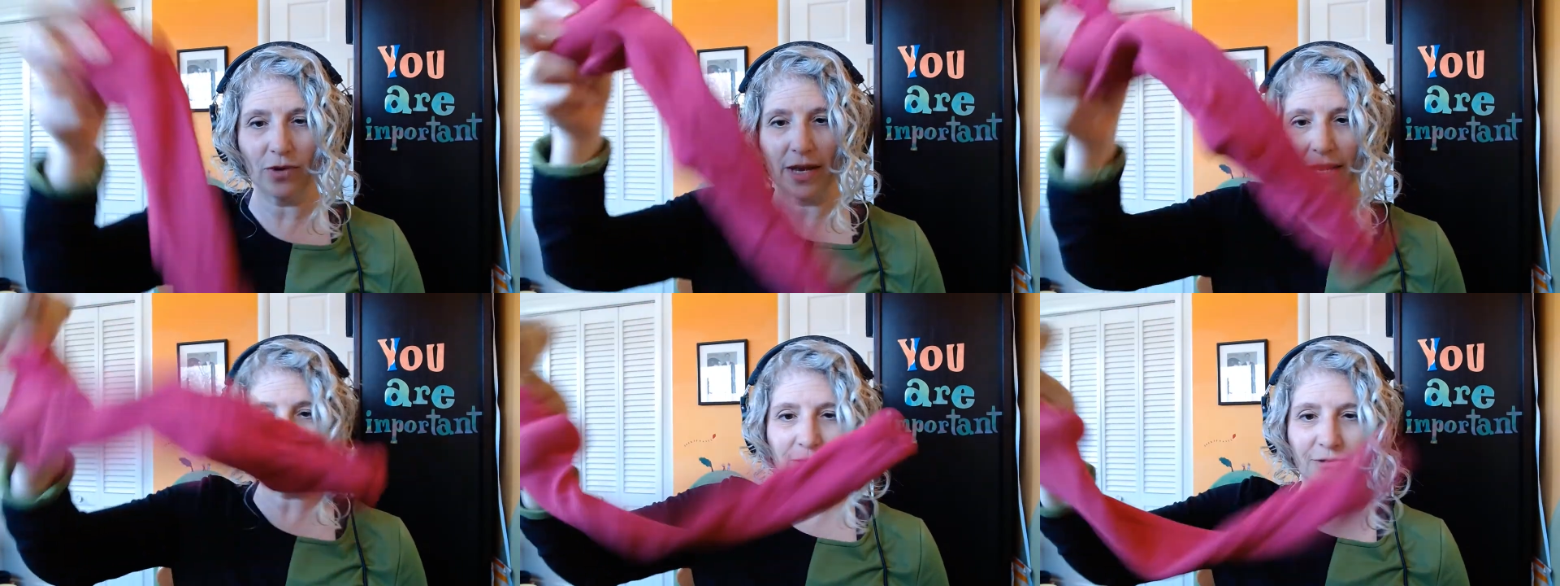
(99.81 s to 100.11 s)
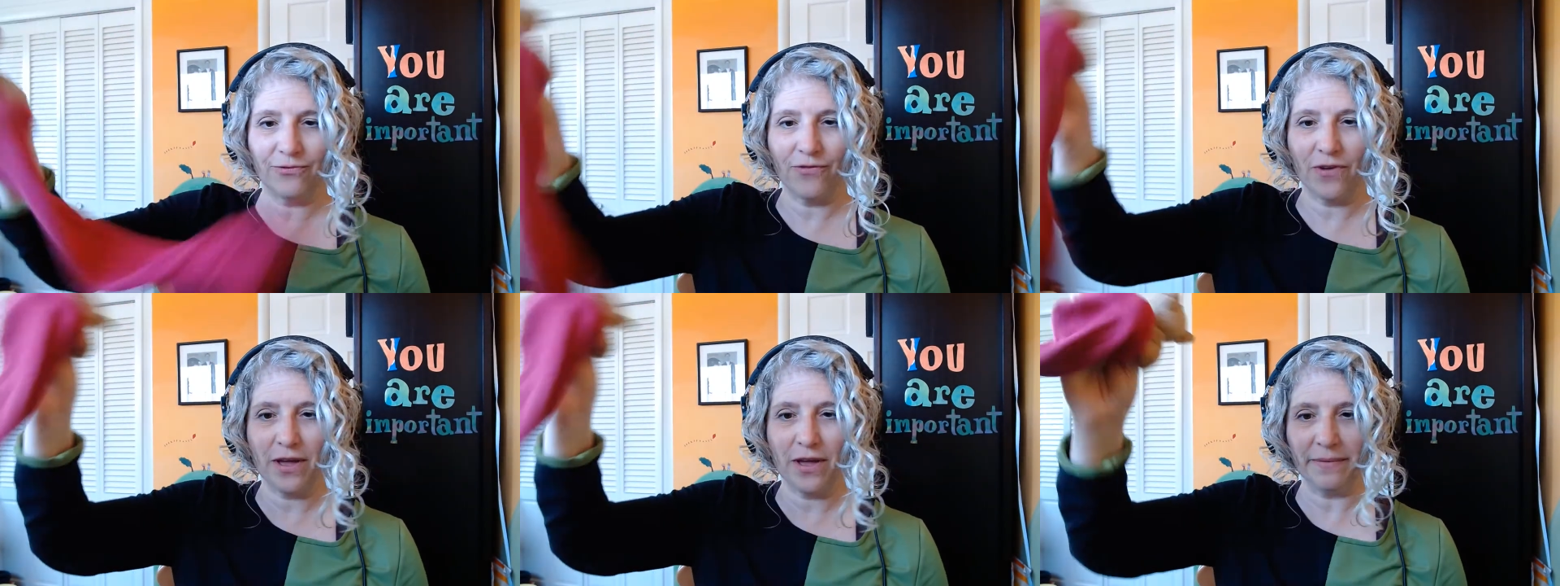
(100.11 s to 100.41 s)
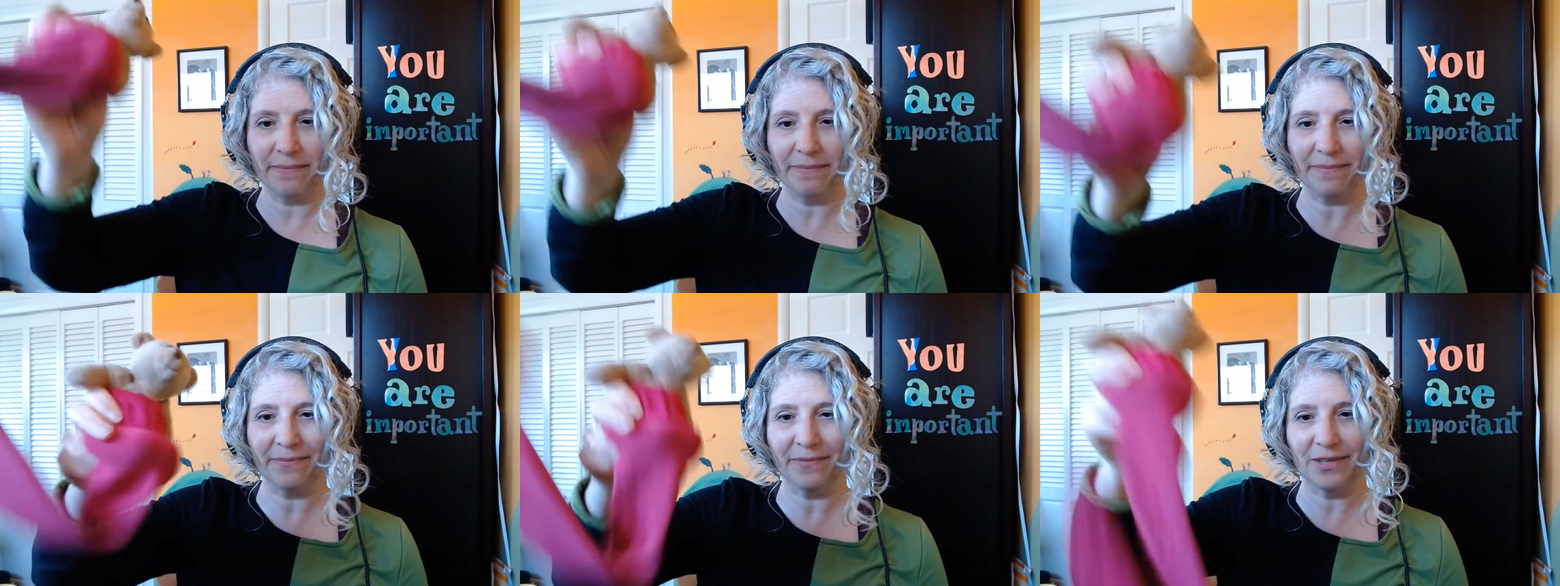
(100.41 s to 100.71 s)
And it's
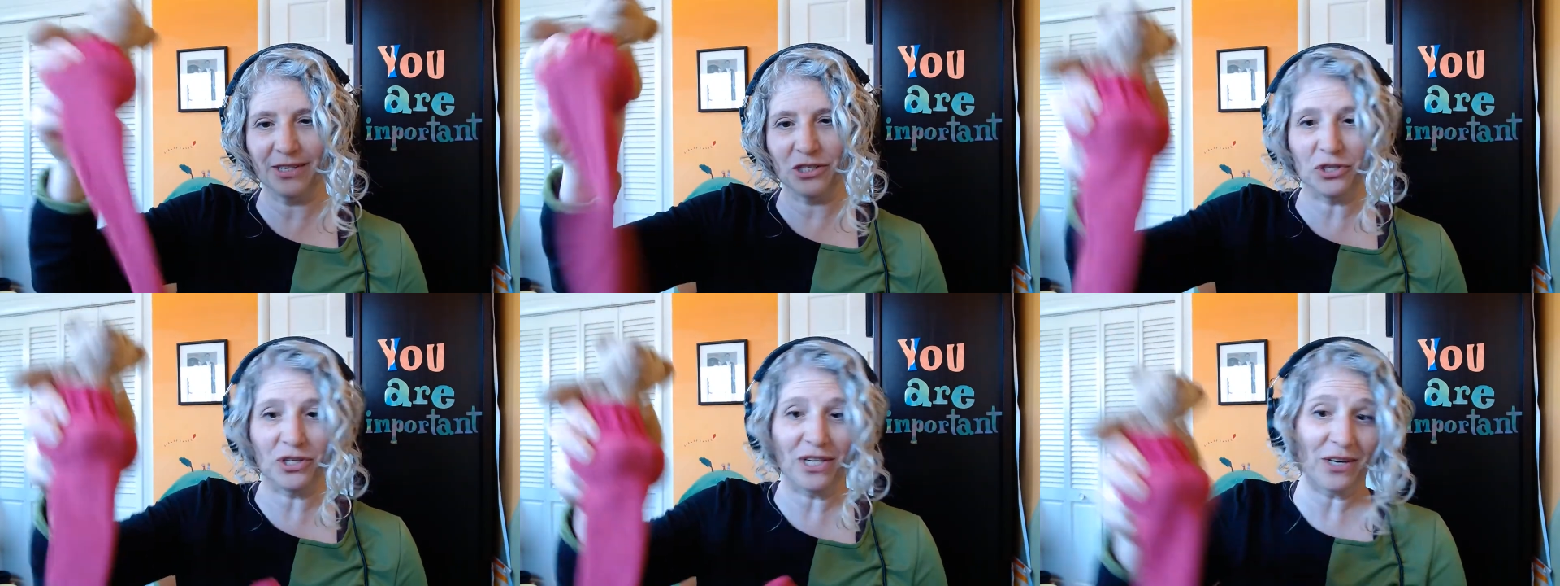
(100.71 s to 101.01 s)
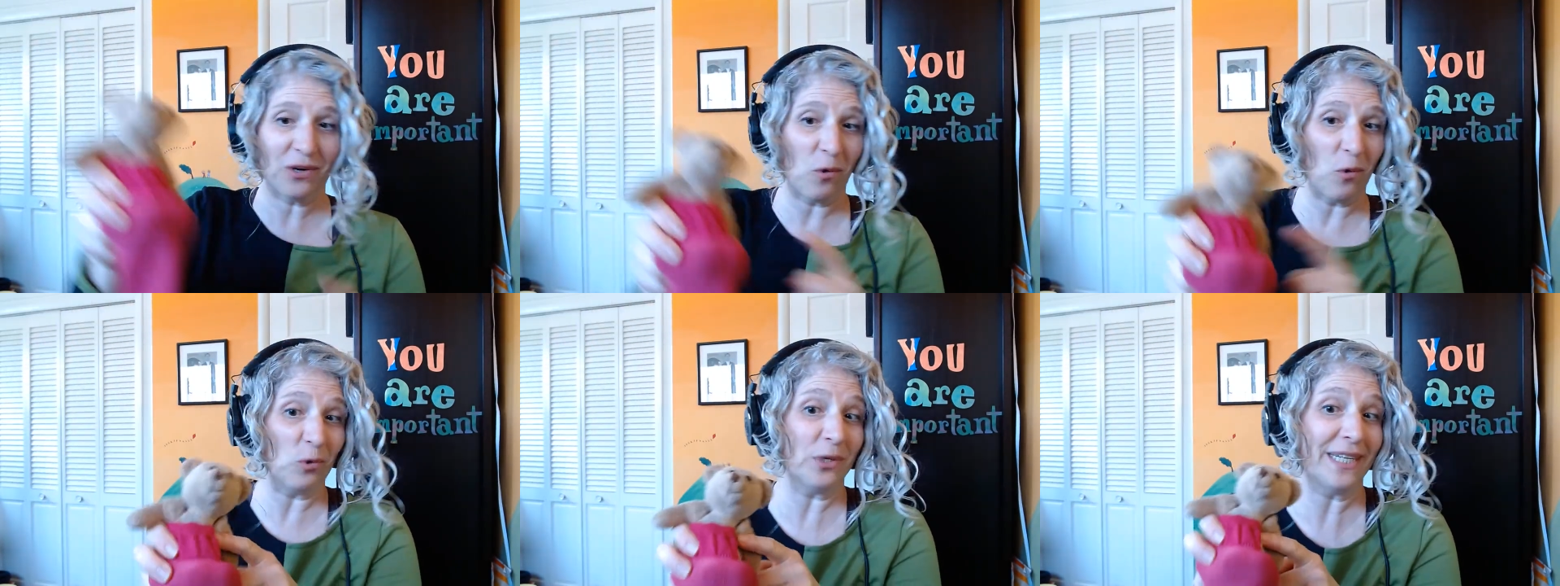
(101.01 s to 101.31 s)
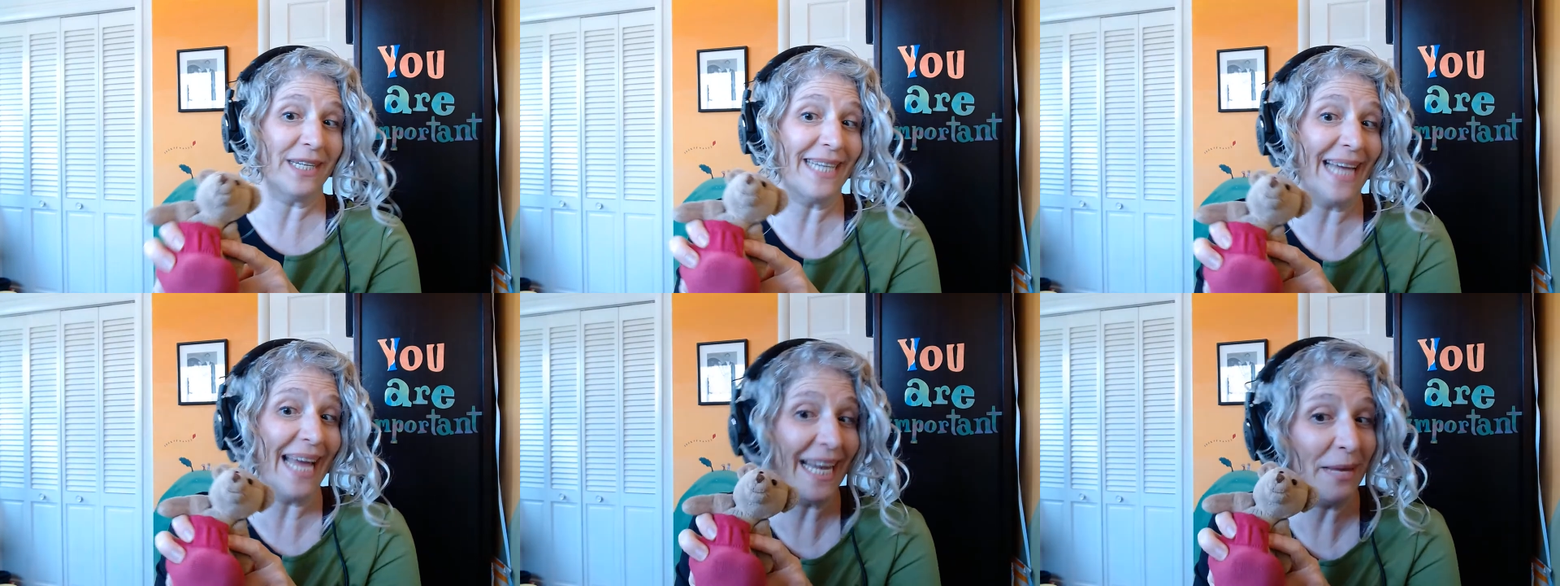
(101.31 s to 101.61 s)
fun because you get to hold a
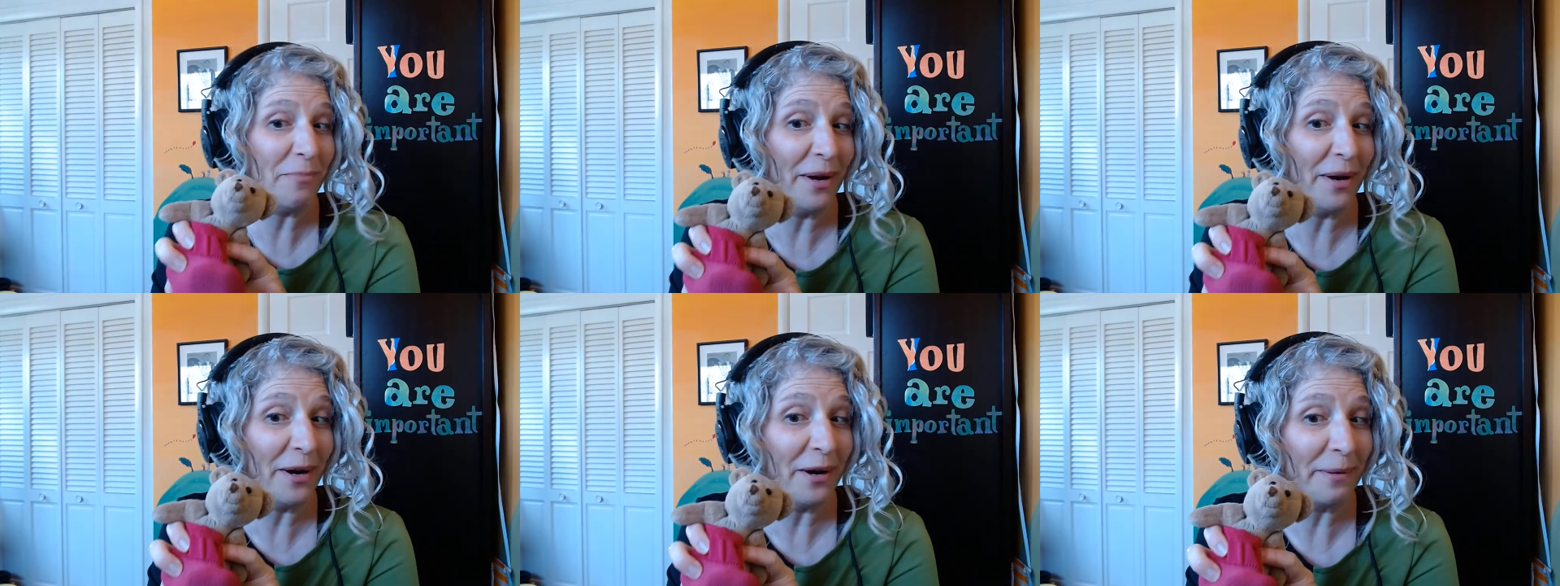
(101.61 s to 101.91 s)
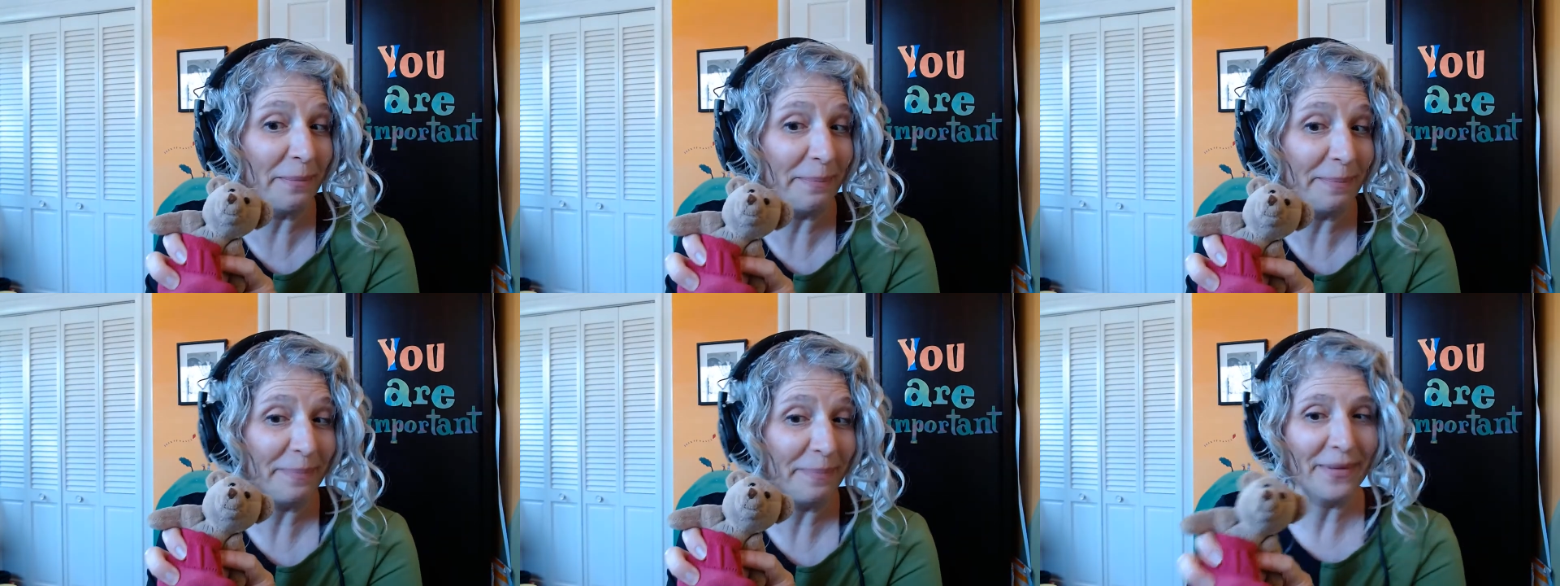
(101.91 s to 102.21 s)
teddy bear.